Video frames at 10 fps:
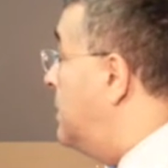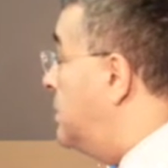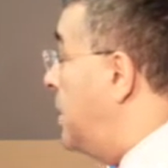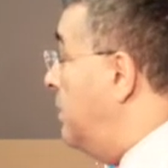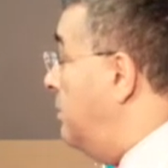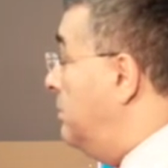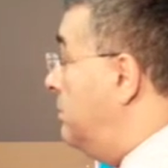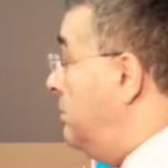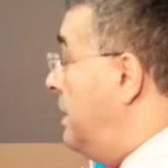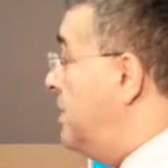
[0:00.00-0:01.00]
So
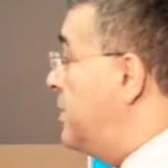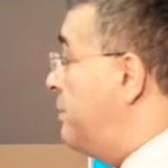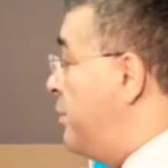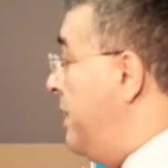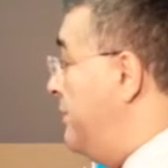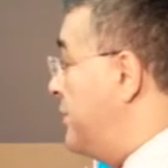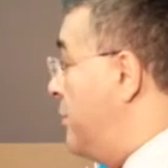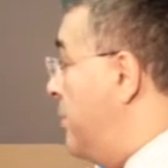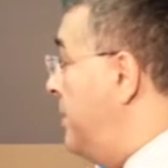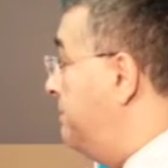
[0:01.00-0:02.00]
here's a brief
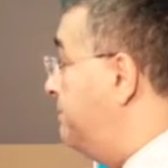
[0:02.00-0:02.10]
summary.